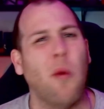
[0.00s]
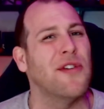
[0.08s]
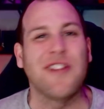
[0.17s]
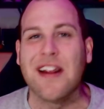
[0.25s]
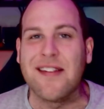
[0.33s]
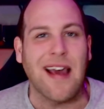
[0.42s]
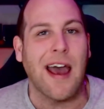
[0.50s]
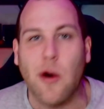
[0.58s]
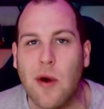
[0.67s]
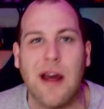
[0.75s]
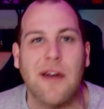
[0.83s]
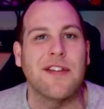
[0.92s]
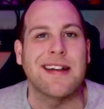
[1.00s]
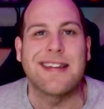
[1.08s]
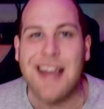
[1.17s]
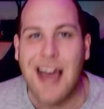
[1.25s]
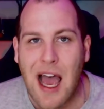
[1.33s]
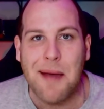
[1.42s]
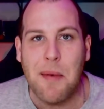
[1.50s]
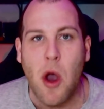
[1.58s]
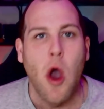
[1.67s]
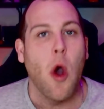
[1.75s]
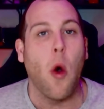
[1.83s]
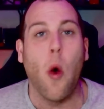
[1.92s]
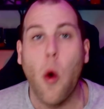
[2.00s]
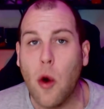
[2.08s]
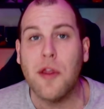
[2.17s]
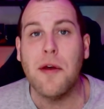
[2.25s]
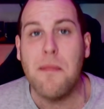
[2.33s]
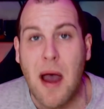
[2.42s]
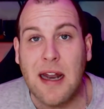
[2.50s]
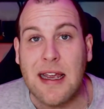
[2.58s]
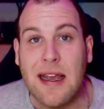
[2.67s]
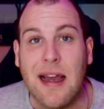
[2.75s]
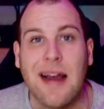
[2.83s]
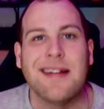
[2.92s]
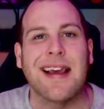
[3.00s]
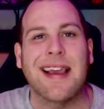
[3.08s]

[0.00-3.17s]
Well, since I don't have the time or the money